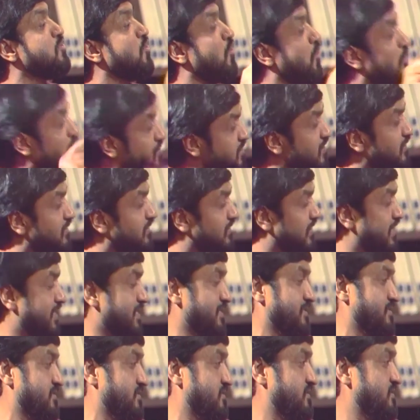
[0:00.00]
order
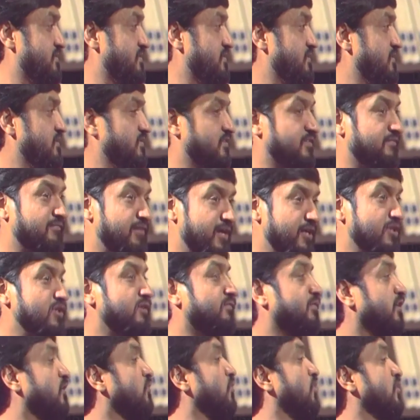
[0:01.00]
that the value
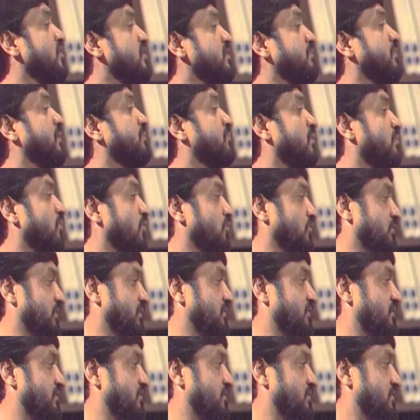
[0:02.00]
of equality be
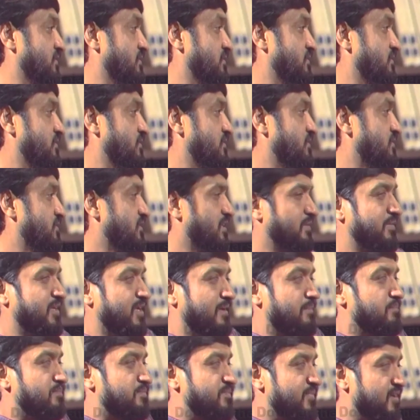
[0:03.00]
promoted. I mean,
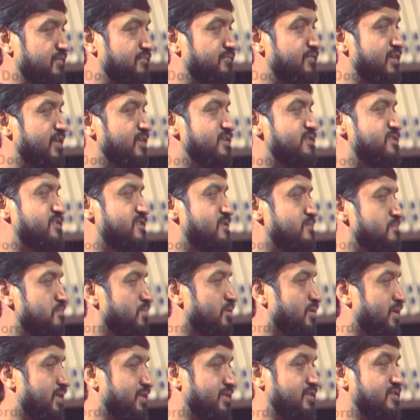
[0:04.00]
a very
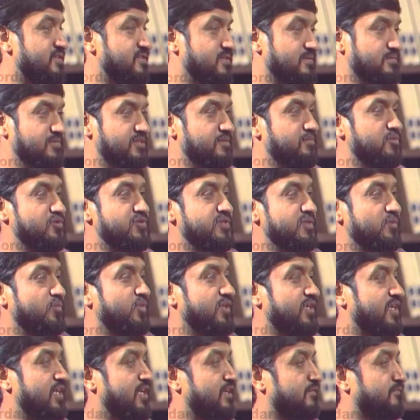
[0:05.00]
simple idea. Supposing
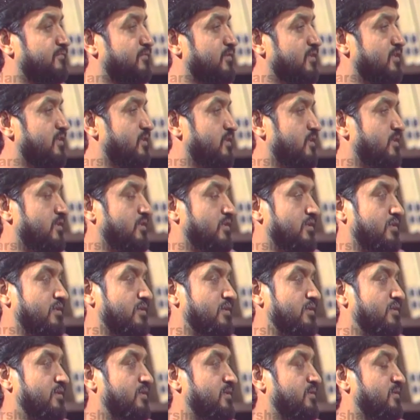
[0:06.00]
we have
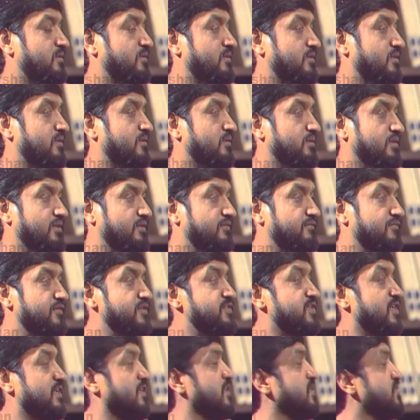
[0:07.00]
a
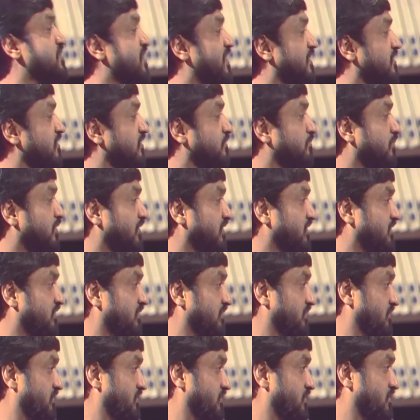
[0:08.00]
physically challenged
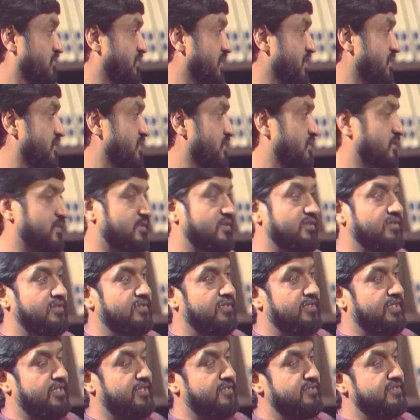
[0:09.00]
person, right?
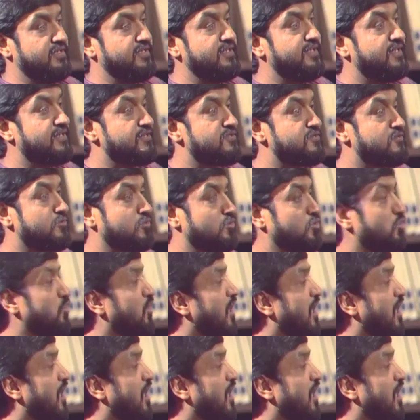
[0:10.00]
And he has to go